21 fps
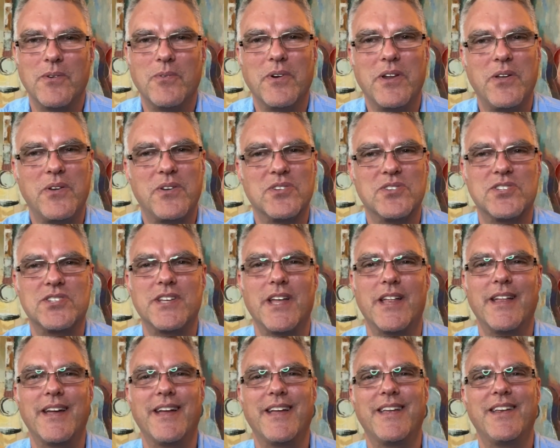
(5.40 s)
when you could
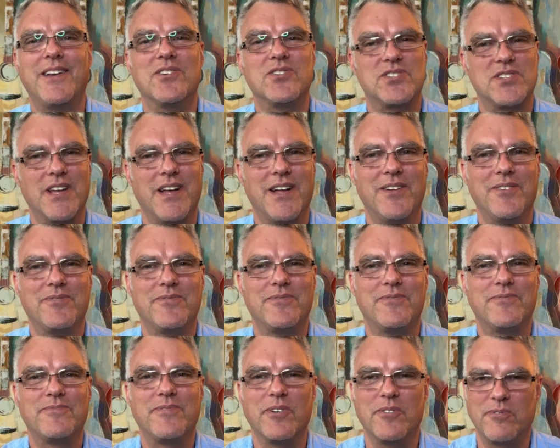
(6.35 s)
sell it yourself
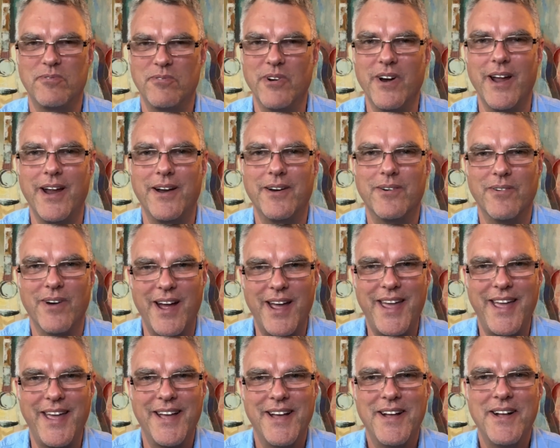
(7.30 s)
for free,
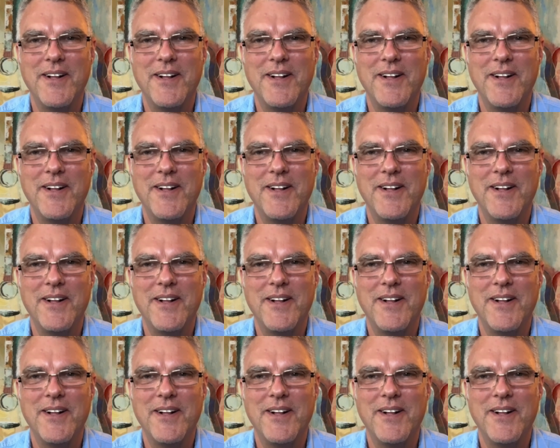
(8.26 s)
right?